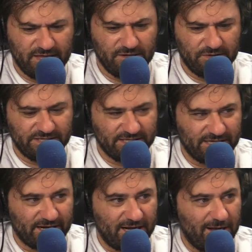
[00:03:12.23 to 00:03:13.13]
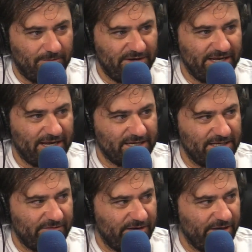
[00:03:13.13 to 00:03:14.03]
they do this as like a company
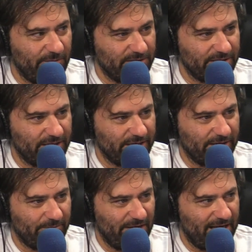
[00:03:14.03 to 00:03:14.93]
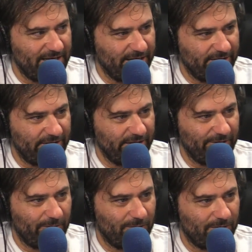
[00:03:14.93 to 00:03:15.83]
activity? Was it like a bonding
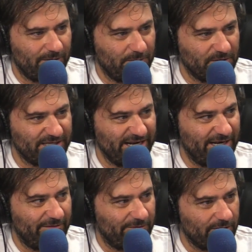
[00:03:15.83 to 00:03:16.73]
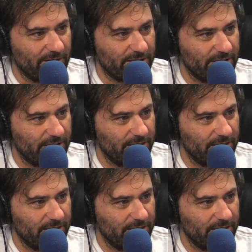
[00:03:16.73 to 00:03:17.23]
thing, or was it inadvertent?